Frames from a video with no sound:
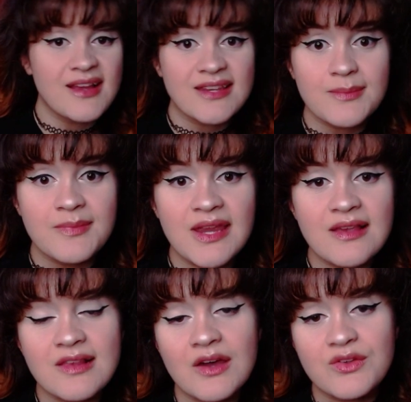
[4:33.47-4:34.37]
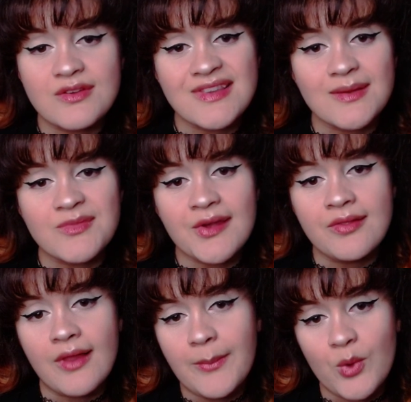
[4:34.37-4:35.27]
and it makes other Sims
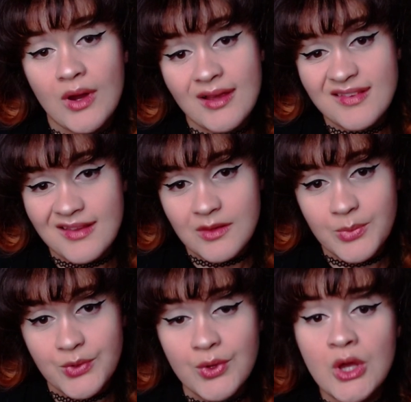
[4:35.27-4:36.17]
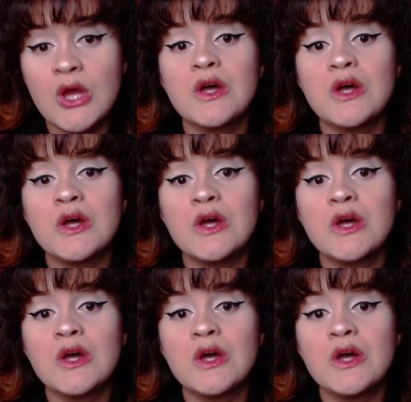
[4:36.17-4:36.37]
a lot more accessible